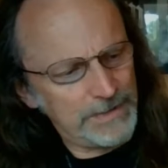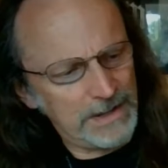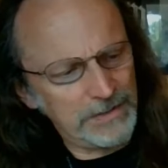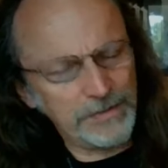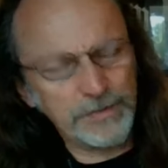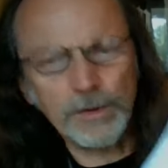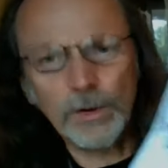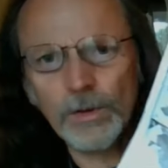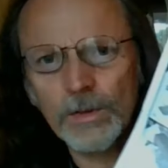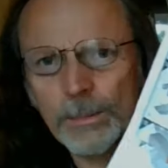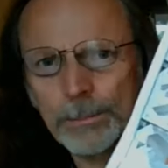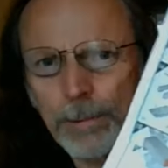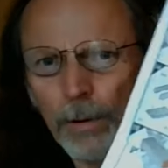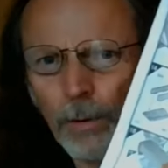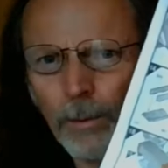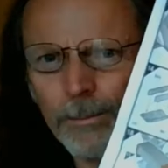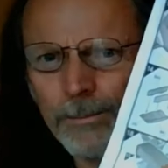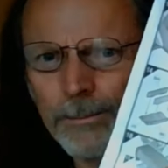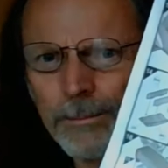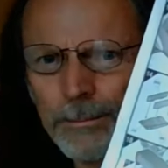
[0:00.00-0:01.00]
I thought the
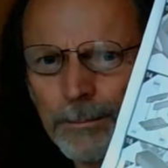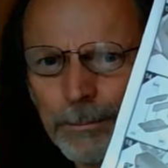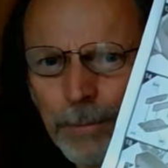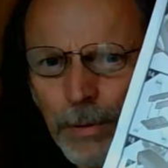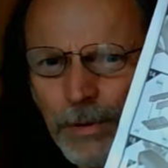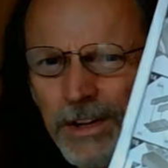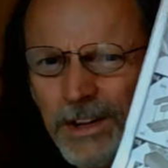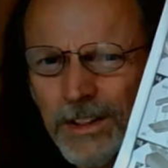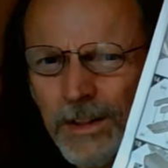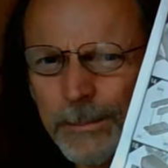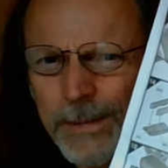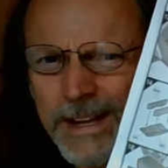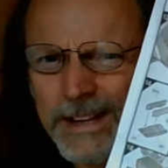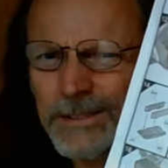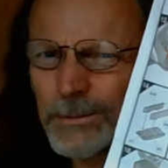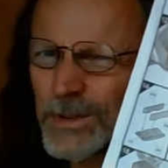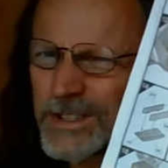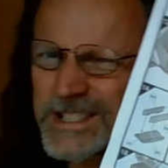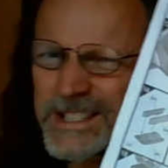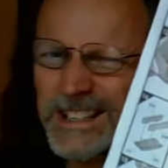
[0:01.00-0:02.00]
putting them
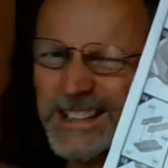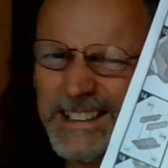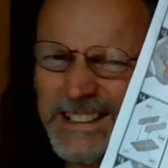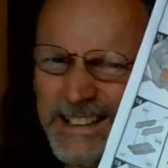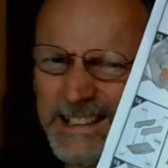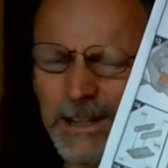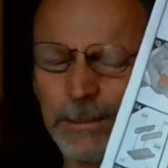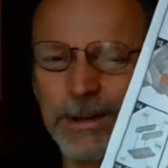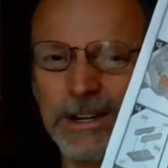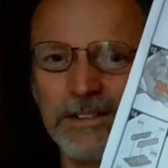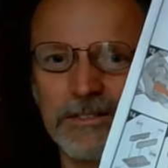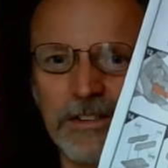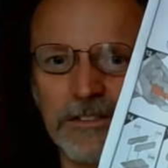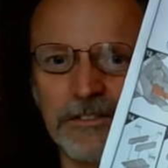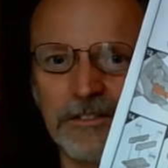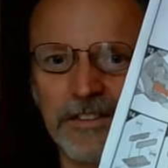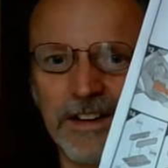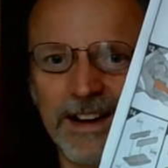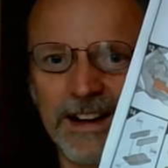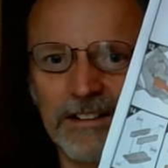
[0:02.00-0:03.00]
in was a little bit of a
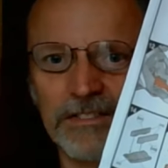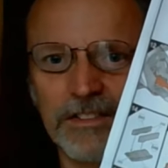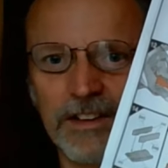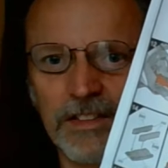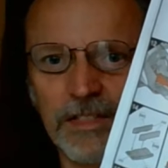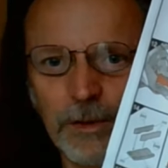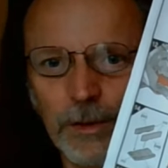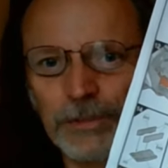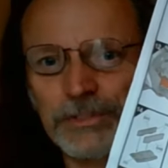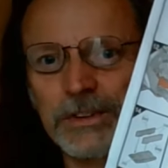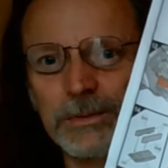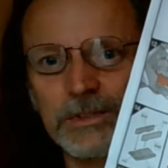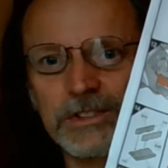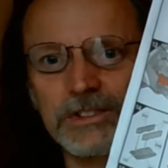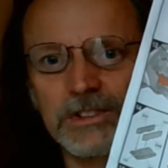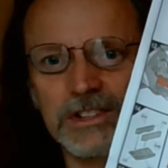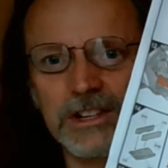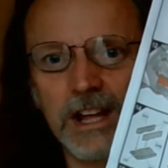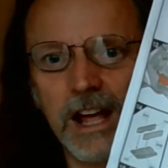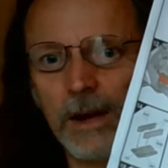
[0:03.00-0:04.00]
faff. I thought it was
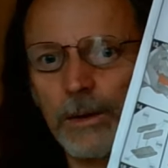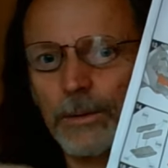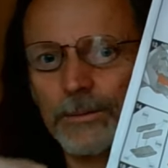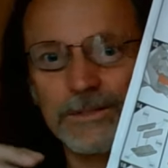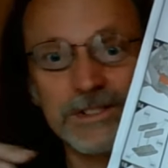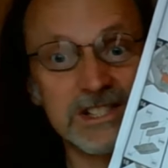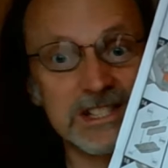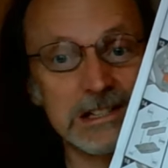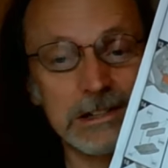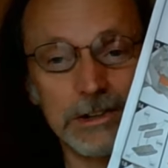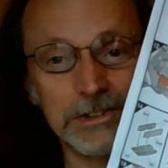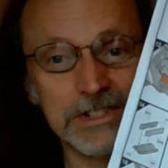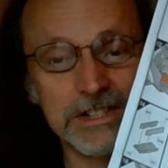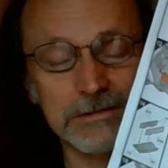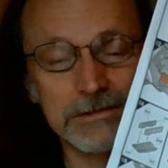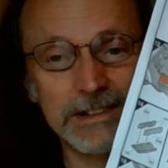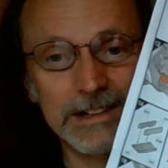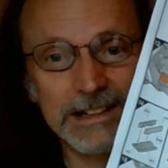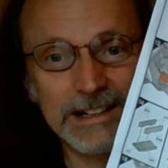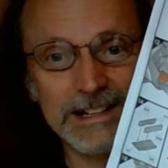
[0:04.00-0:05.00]
going to go slot
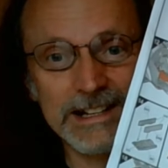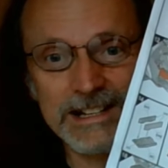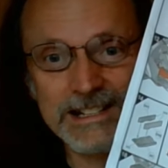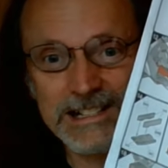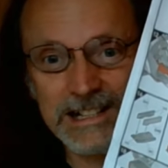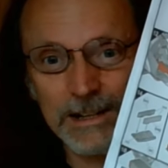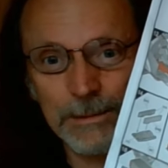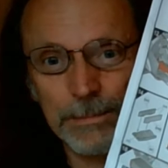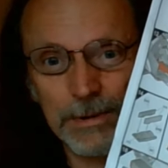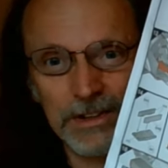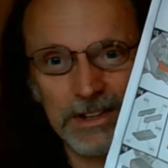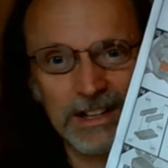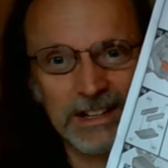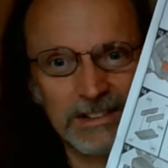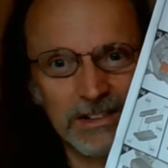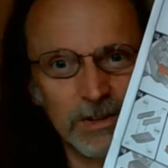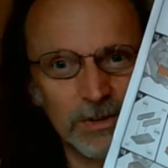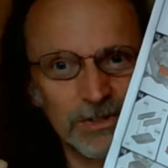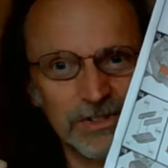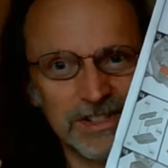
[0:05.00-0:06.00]
in really easily, but
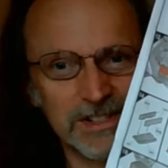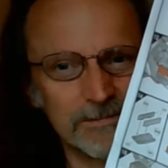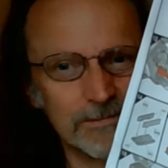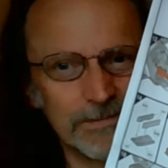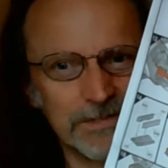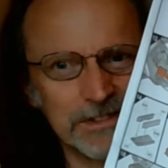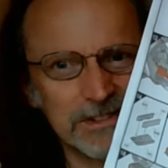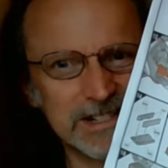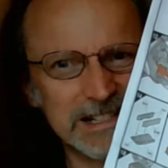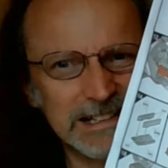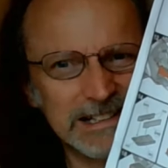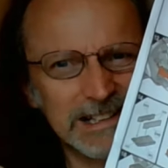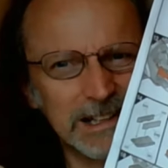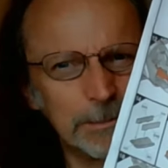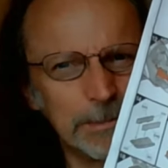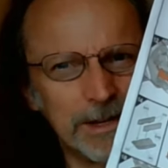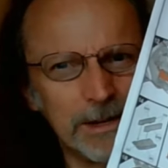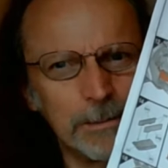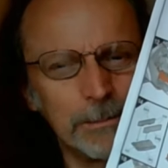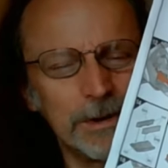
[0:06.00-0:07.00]
it does, there's a little
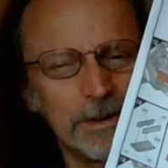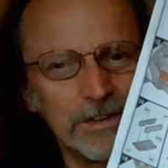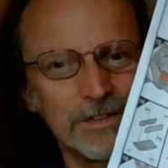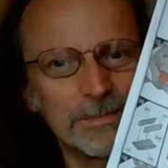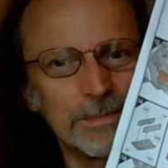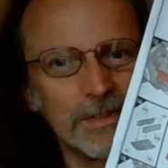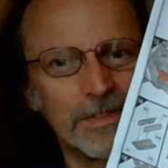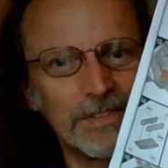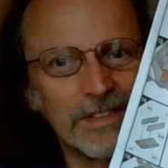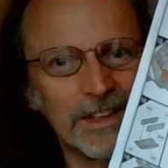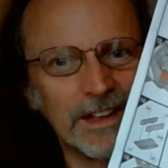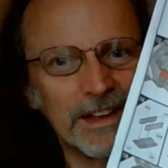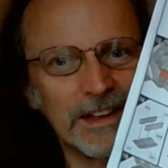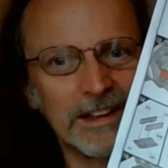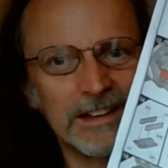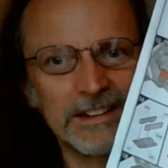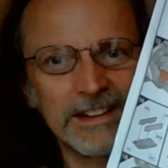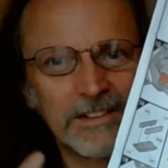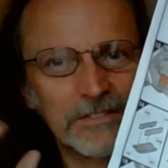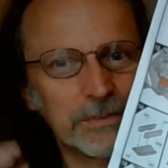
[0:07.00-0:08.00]
bit of movement there,
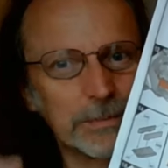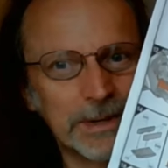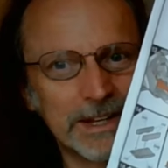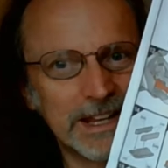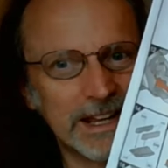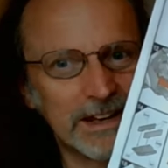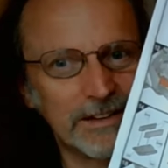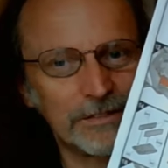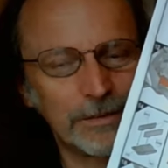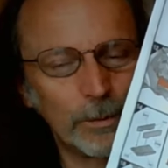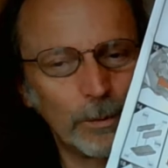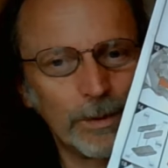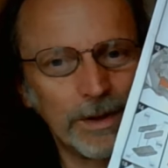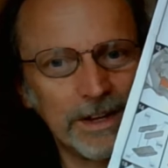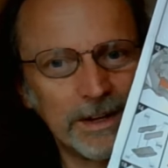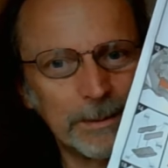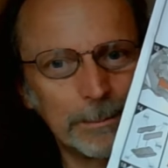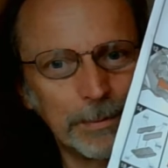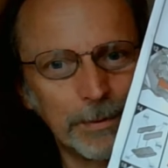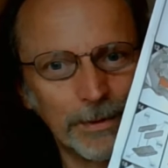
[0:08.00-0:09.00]
and you have to be careful where
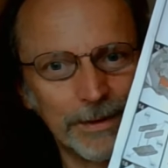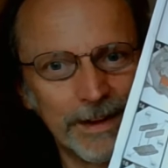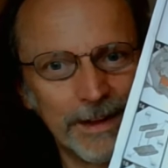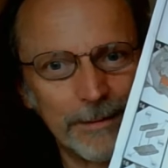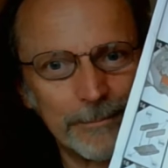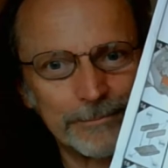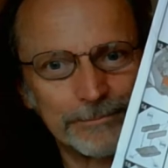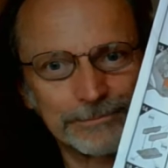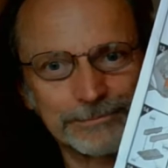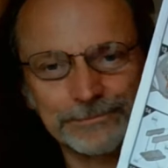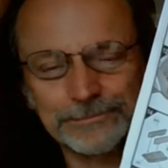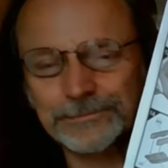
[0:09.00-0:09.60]
you put it.